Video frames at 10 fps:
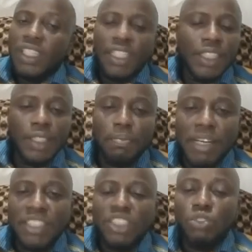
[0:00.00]
In
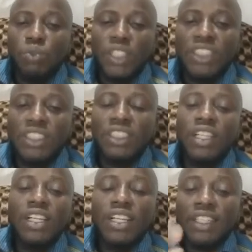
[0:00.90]
debate situation,
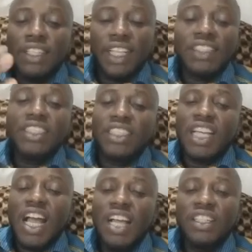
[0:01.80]
the
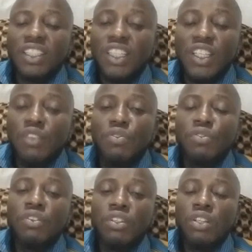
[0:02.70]
teacher give
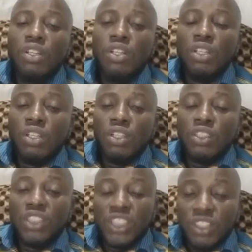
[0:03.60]

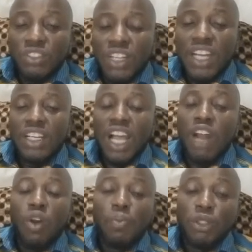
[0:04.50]
children
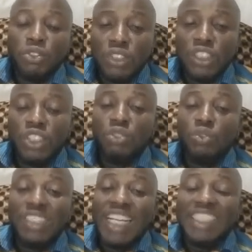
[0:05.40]
an opportunity
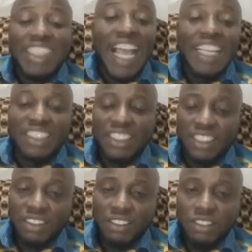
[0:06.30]
to take sides